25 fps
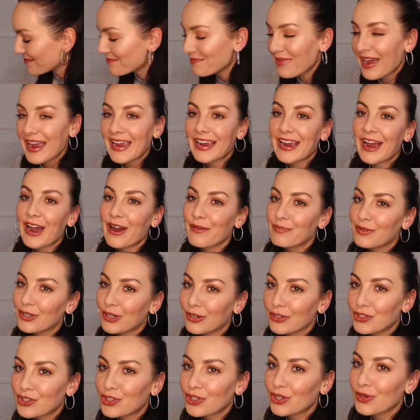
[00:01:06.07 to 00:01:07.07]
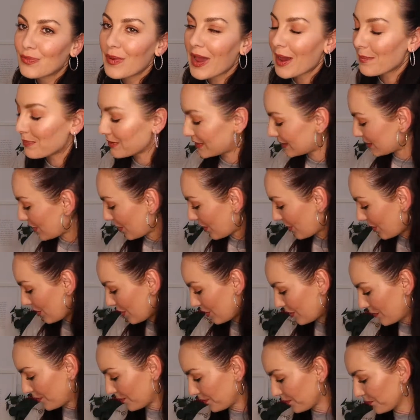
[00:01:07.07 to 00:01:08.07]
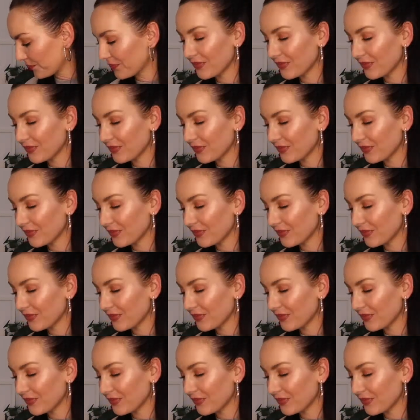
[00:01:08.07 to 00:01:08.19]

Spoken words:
makeup YouTube episode.